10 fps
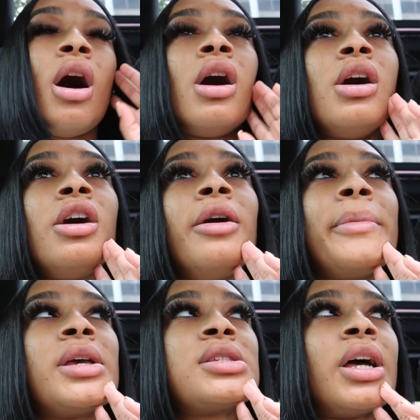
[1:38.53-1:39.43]

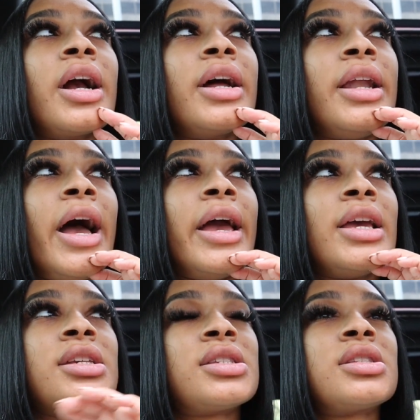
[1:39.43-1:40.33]
It's like a
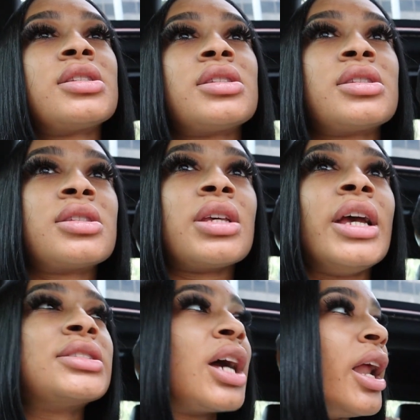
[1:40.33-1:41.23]
nice,
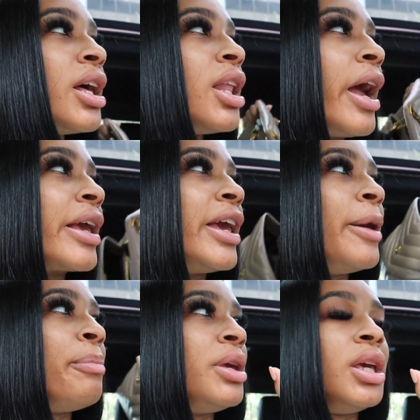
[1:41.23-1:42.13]
it's kind of like
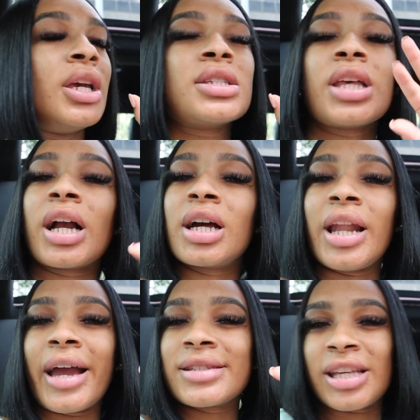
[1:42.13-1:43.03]
hippie. It's like a
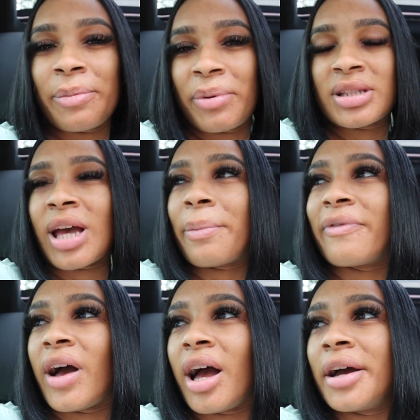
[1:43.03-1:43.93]
nice hippie type
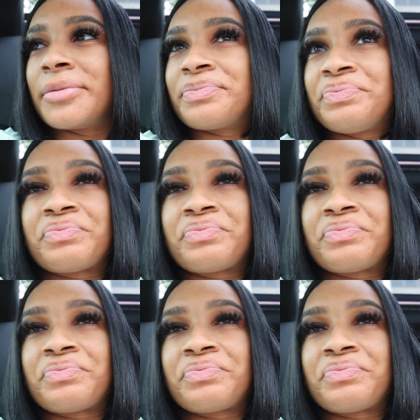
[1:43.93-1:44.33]
of vibe.